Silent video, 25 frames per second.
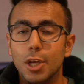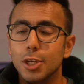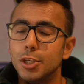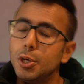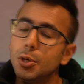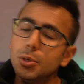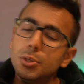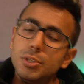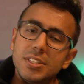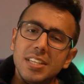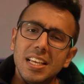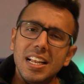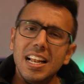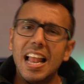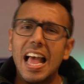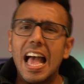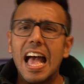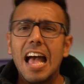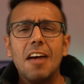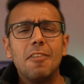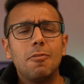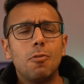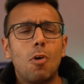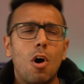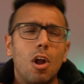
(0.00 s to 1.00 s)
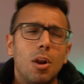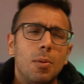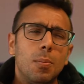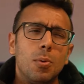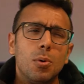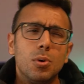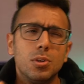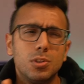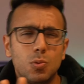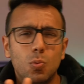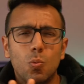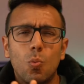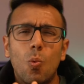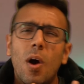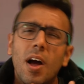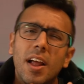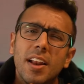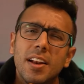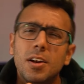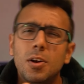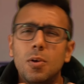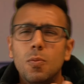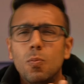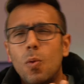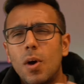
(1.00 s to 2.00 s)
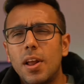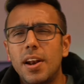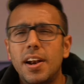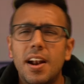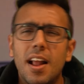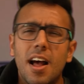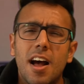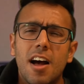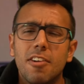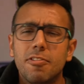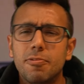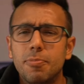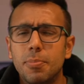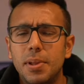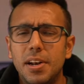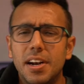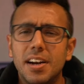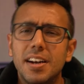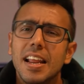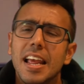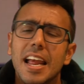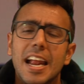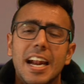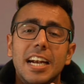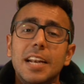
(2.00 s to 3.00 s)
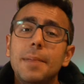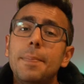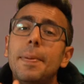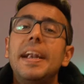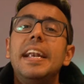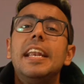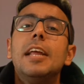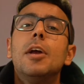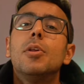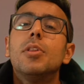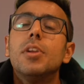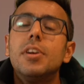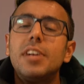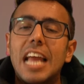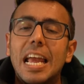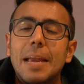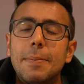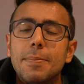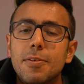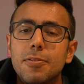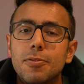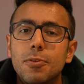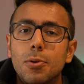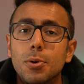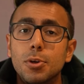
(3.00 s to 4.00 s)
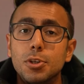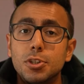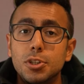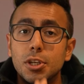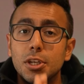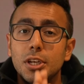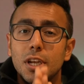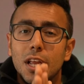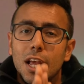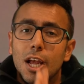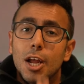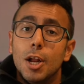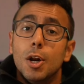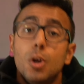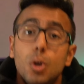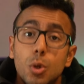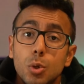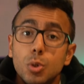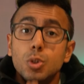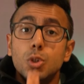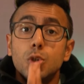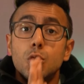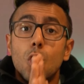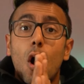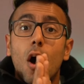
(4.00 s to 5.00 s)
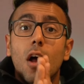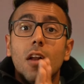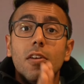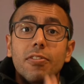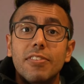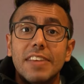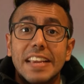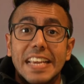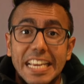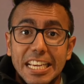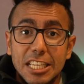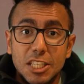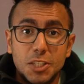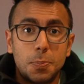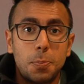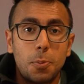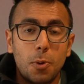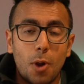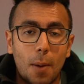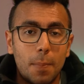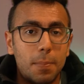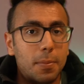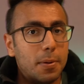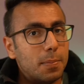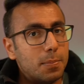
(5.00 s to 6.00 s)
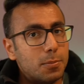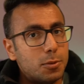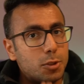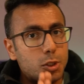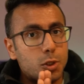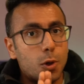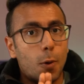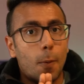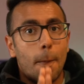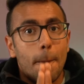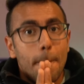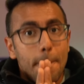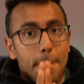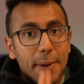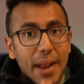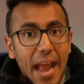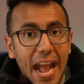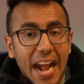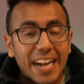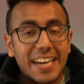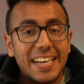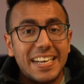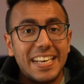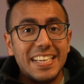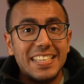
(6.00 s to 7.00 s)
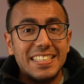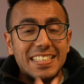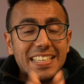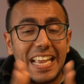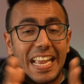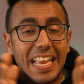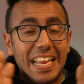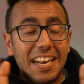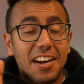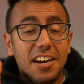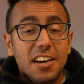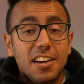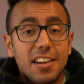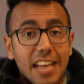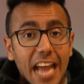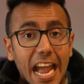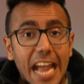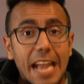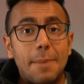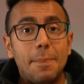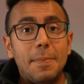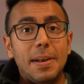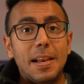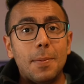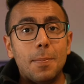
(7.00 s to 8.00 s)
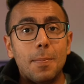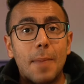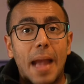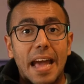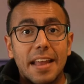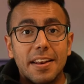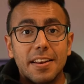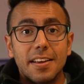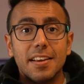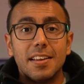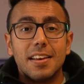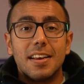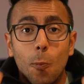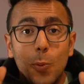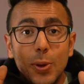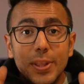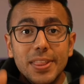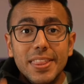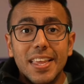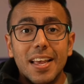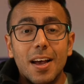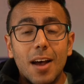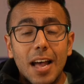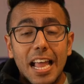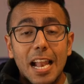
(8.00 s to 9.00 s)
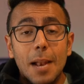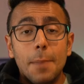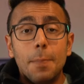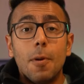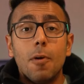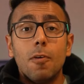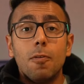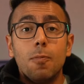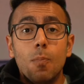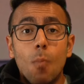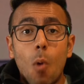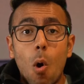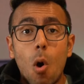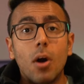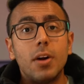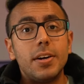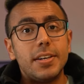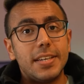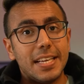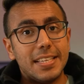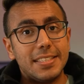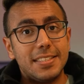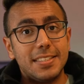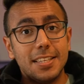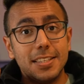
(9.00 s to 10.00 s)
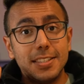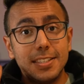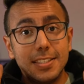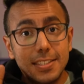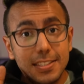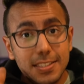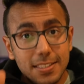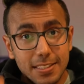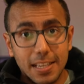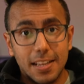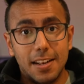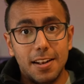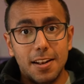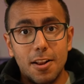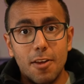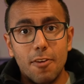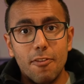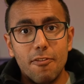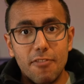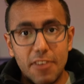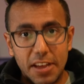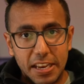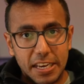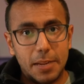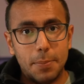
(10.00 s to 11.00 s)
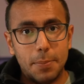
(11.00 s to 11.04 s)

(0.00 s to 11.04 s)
So you still have almost 1.5 minutes, depending on the type of question, to solve each problem. So practice in a timely manner with the help of mock test is still very